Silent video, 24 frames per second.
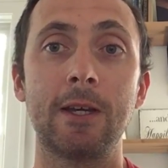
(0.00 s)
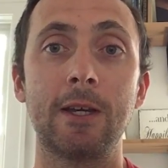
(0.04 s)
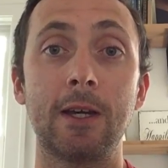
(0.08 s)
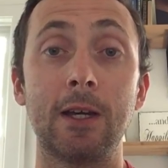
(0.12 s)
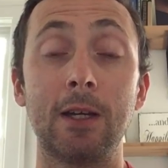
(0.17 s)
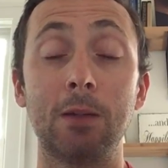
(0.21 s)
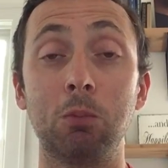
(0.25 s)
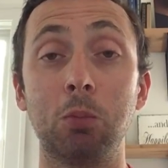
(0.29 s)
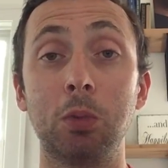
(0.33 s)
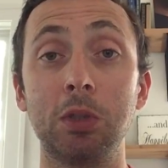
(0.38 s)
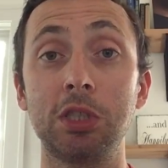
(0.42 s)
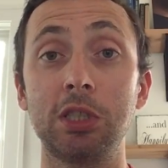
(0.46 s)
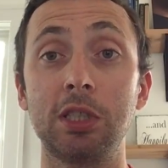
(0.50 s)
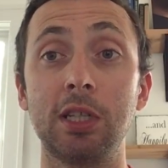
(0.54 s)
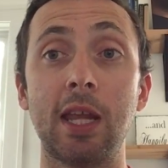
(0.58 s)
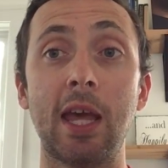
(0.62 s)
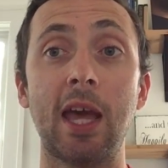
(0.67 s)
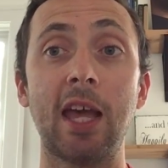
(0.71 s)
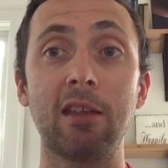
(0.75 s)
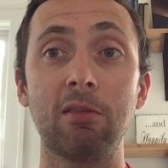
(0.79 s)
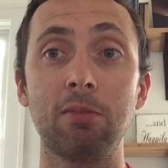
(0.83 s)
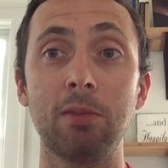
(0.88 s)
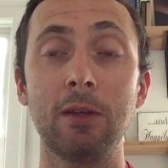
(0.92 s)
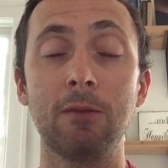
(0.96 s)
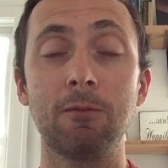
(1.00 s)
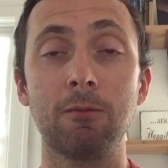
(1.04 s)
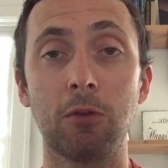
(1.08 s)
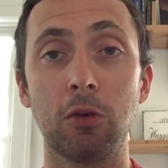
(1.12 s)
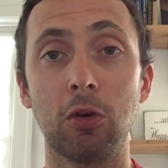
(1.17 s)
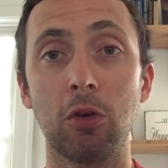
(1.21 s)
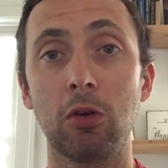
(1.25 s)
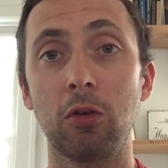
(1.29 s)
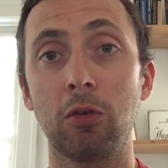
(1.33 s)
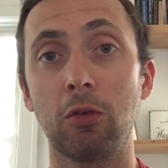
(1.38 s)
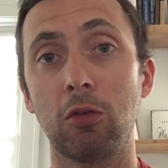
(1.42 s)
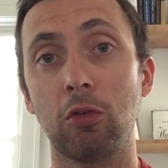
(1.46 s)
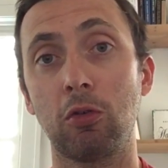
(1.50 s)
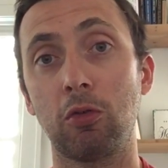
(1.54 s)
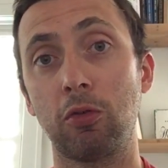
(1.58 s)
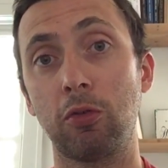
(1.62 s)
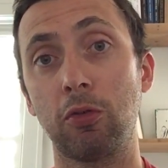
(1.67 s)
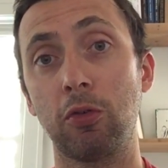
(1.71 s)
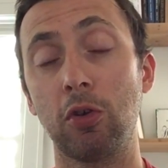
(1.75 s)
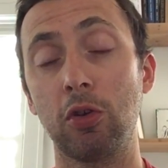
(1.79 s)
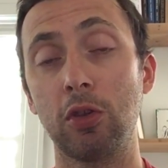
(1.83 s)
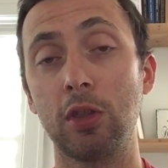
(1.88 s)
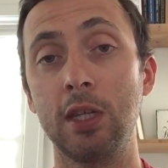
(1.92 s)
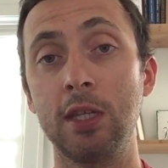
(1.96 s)
which it has been
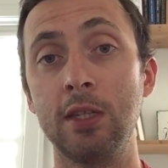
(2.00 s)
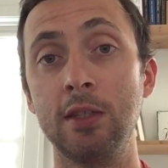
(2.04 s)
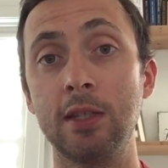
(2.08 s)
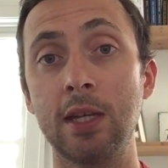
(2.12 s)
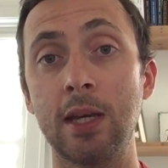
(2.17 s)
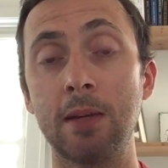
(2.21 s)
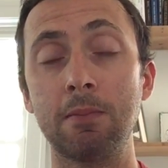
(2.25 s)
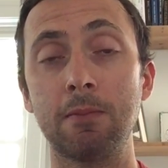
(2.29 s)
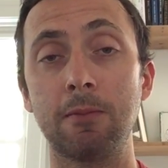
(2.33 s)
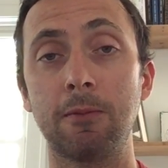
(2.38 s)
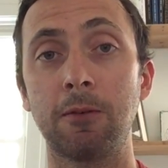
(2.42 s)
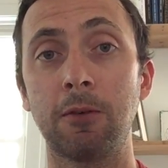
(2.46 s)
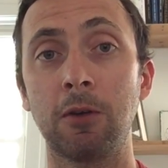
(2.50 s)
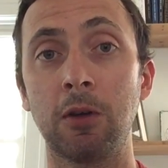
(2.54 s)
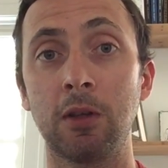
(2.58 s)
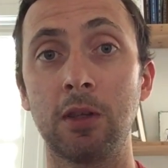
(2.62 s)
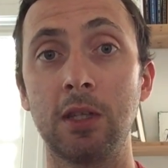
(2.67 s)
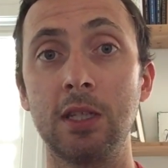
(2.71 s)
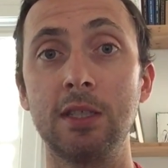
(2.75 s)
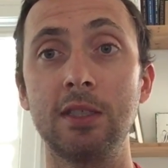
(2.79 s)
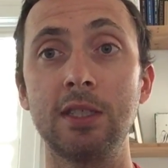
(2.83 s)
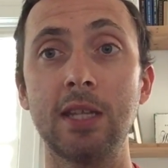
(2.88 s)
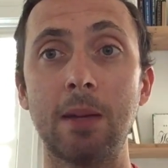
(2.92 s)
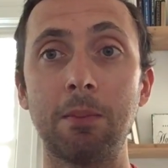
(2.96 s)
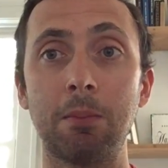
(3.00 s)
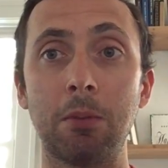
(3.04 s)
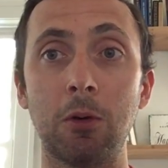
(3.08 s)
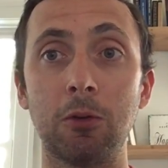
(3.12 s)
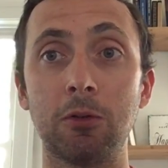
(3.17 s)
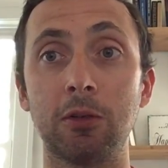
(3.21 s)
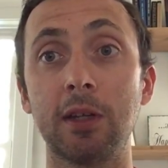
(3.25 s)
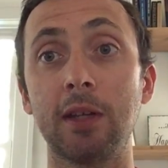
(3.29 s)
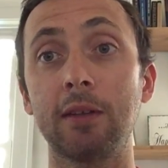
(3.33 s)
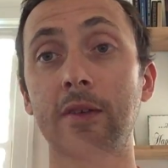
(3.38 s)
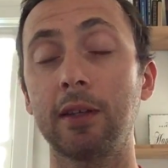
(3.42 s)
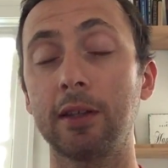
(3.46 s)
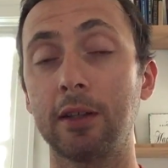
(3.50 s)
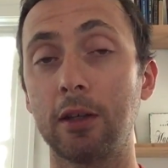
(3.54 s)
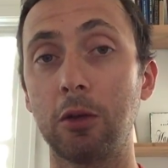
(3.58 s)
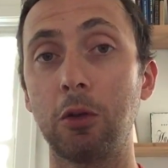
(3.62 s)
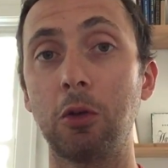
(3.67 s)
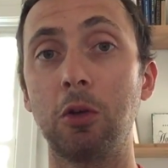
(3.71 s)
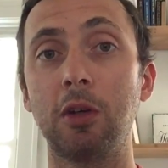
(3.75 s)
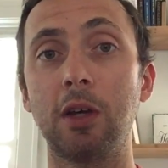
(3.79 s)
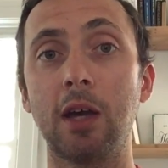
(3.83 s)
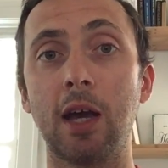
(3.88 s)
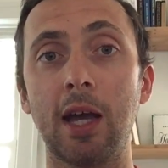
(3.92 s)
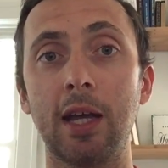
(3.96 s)
for these tempos. So that's like a
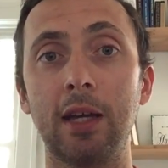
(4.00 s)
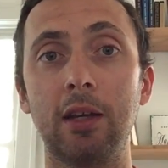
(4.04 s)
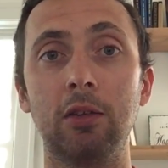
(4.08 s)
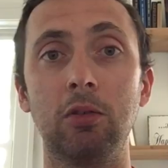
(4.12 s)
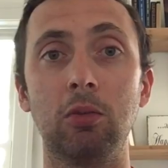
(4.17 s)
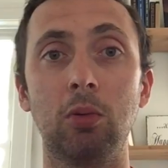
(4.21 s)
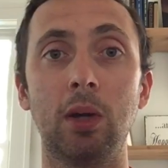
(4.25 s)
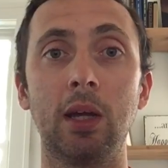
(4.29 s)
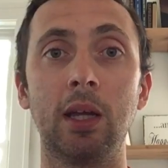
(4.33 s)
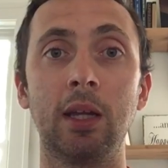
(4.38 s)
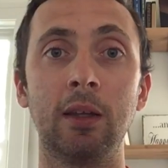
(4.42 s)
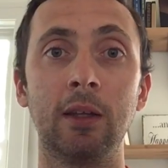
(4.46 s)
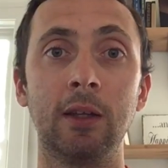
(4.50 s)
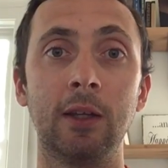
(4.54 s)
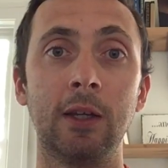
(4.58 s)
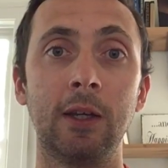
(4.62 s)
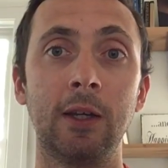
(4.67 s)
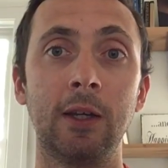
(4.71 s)
good guide as well,